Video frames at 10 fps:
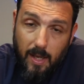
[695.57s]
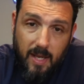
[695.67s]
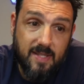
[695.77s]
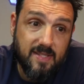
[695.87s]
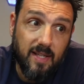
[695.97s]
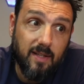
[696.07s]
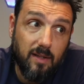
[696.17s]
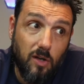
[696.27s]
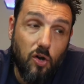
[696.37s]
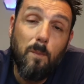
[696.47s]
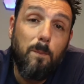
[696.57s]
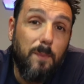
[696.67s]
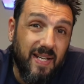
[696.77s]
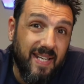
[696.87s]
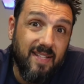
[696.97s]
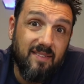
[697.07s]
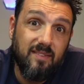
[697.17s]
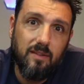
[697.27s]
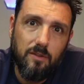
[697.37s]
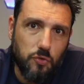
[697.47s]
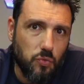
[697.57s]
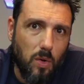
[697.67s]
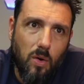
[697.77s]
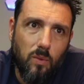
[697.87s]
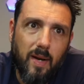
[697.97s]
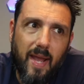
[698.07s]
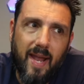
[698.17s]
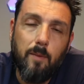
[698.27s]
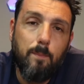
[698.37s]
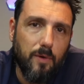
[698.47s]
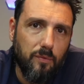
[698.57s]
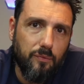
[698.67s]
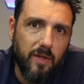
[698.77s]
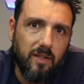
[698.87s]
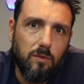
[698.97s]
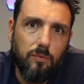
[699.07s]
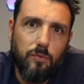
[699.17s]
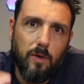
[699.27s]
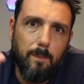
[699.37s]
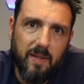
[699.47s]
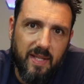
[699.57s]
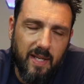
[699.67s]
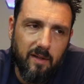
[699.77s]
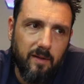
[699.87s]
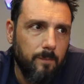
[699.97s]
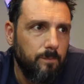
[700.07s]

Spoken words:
It's a complete drone and perfect for a beginner.